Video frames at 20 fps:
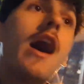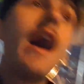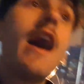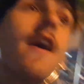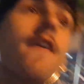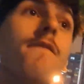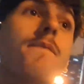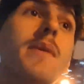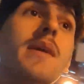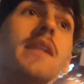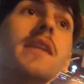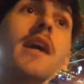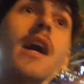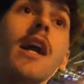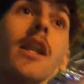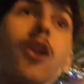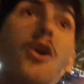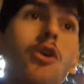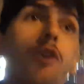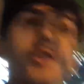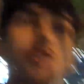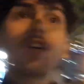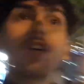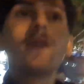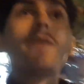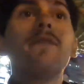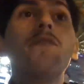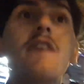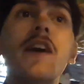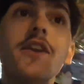I've been a
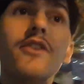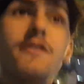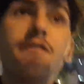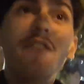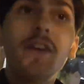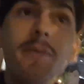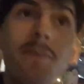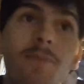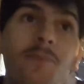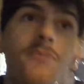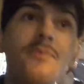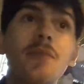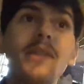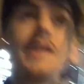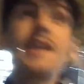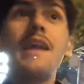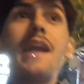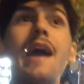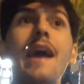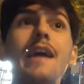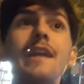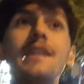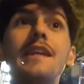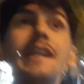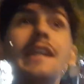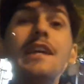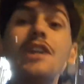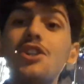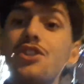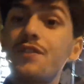long-time fan of him, and
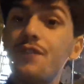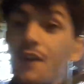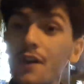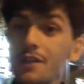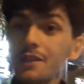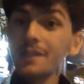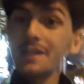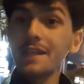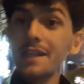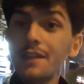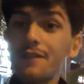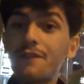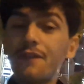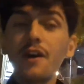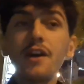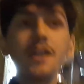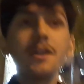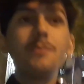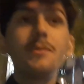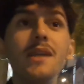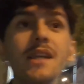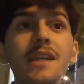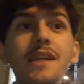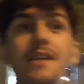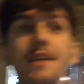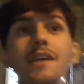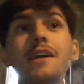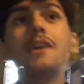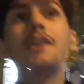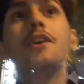he has finally invited me
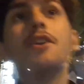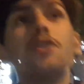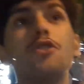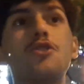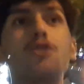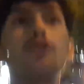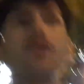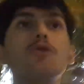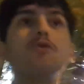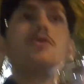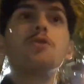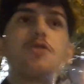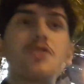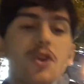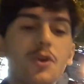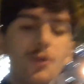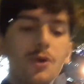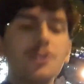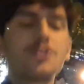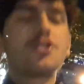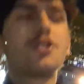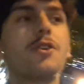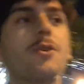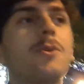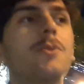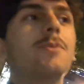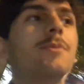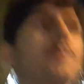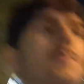to Toronto.